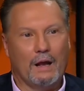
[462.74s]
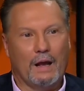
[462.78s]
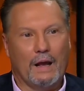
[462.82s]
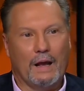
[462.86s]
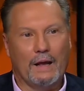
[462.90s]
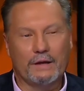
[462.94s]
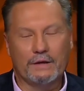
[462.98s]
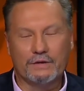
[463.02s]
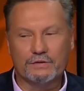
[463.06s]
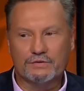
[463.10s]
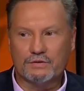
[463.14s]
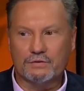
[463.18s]

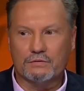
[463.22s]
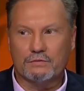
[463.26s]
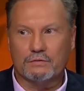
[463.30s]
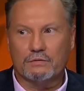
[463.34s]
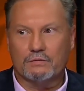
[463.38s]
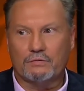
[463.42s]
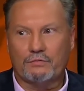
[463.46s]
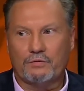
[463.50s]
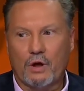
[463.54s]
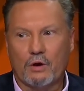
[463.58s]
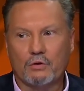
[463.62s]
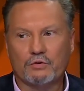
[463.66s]
As
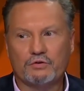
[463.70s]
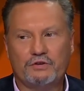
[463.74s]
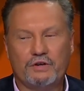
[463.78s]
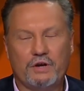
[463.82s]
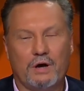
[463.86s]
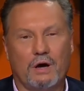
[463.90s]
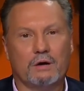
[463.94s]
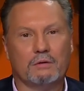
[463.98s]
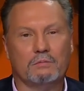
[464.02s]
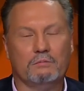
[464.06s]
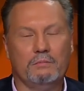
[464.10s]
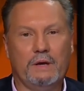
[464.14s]
those
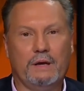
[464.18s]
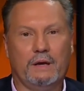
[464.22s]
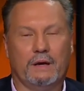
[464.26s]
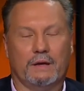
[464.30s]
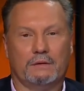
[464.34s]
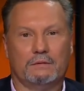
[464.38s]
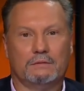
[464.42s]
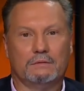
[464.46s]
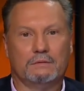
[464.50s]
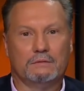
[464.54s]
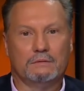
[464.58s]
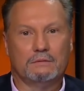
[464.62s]
young
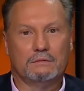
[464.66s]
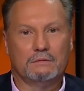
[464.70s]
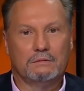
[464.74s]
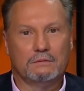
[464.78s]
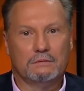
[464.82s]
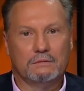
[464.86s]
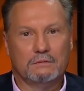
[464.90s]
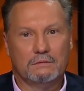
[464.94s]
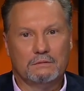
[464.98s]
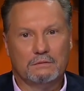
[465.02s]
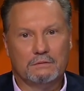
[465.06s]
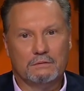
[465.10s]
men,
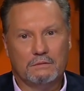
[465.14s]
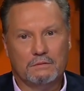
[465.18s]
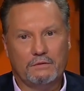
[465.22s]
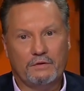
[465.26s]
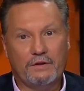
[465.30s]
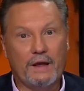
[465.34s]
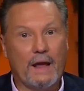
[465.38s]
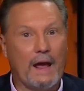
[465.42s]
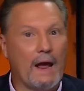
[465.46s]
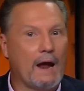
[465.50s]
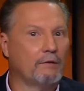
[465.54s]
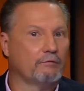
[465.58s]

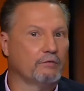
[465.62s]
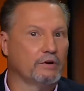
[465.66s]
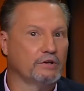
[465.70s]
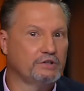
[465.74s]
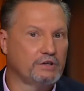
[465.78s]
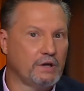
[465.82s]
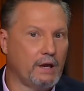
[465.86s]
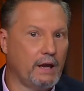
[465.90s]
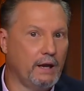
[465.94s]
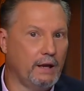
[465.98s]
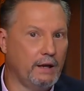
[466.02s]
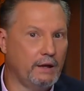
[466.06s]
the
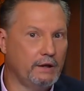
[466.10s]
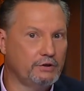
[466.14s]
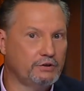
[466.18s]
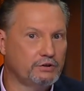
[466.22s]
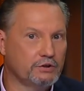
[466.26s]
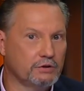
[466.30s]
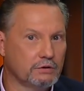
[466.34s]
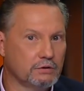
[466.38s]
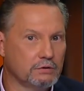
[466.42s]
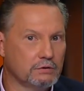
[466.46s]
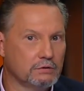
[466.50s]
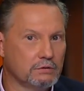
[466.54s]
average
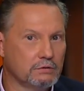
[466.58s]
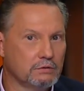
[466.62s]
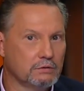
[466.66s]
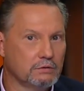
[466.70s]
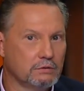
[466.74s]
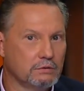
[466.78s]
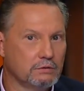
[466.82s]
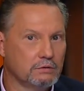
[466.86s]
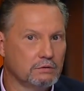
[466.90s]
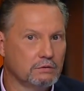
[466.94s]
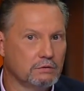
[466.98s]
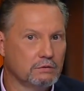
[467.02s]
age
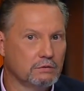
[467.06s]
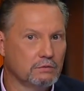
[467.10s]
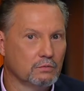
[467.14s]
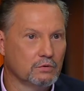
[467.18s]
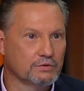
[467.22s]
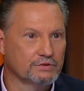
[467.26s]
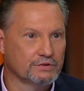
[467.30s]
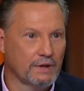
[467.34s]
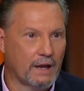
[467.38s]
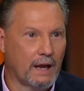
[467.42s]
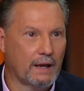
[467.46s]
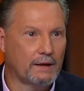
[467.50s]

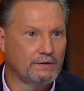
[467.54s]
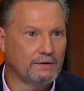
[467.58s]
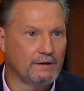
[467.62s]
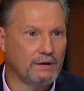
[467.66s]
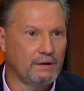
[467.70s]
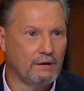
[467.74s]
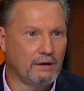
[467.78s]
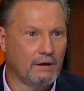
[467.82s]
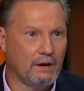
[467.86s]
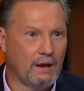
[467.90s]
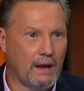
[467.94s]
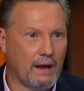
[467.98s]
was
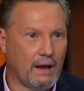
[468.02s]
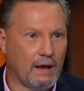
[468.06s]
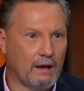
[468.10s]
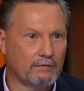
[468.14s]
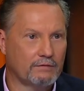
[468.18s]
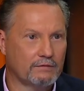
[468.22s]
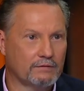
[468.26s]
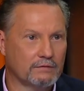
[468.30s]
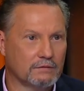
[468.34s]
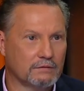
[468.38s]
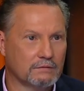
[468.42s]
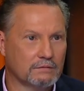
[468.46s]
19 and a
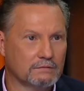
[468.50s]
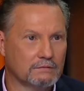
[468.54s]
half,